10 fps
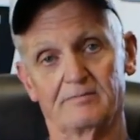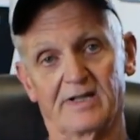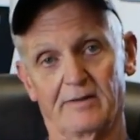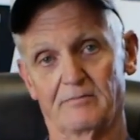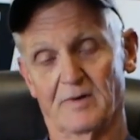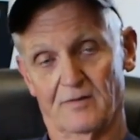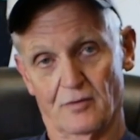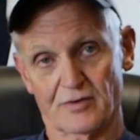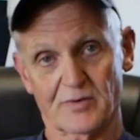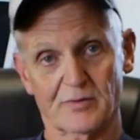he, of
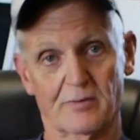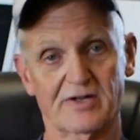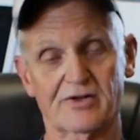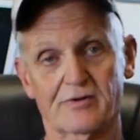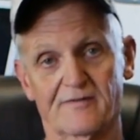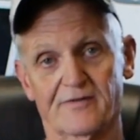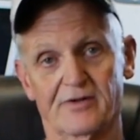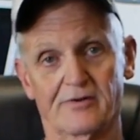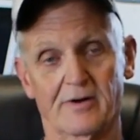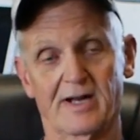course, was registered for
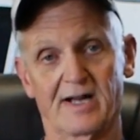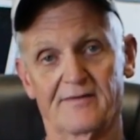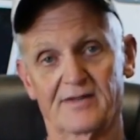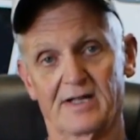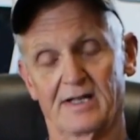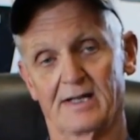the draft.